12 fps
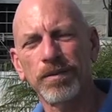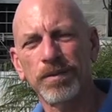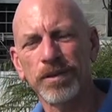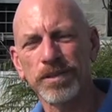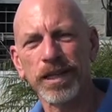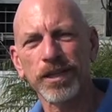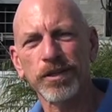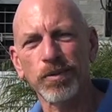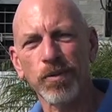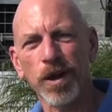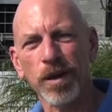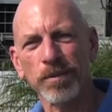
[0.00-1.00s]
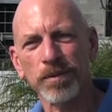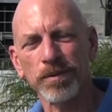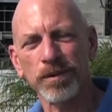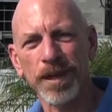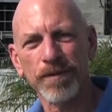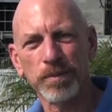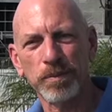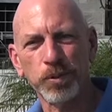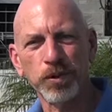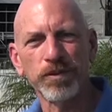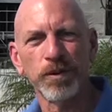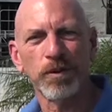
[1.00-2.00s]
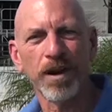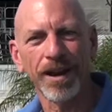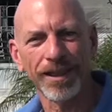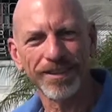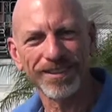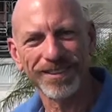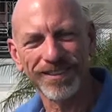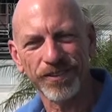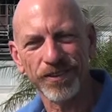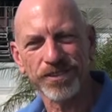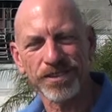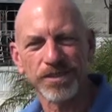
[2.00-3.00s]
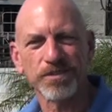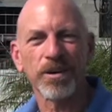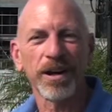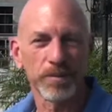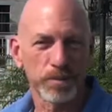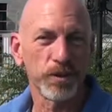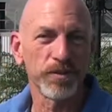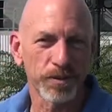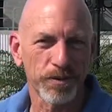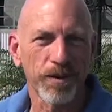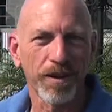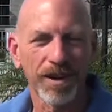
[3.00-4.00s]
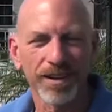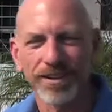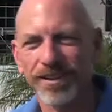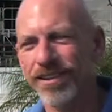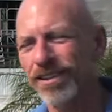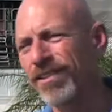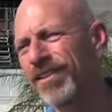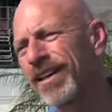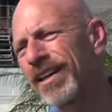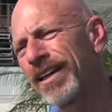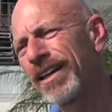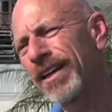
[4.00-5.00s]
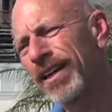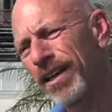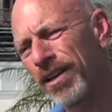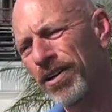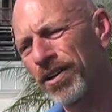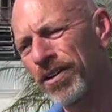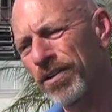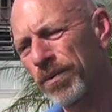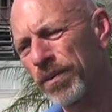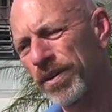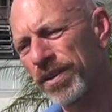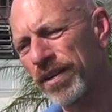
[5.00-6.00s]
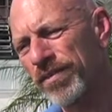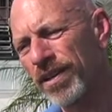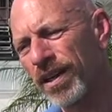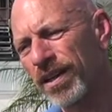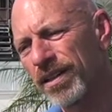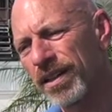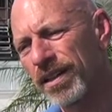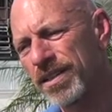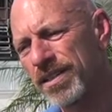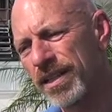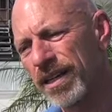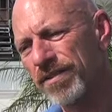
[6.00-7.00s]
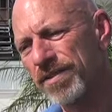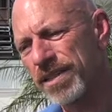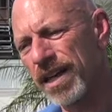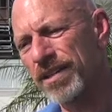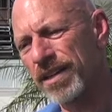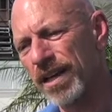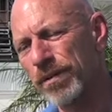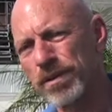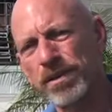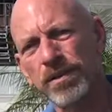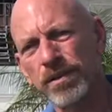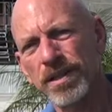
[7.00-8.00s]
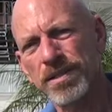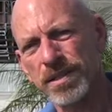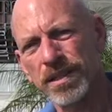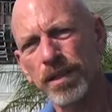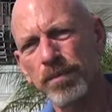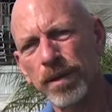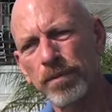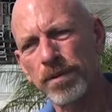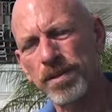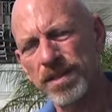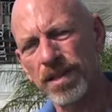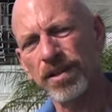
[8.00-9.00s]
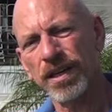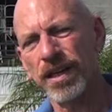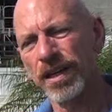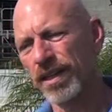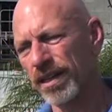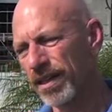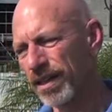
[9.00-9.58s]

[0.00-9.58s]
it's like you're wrong and you have to prove you're right versus right and prove you're wrong. Here, what they've done is they've sat down with you as a team member and say, okay,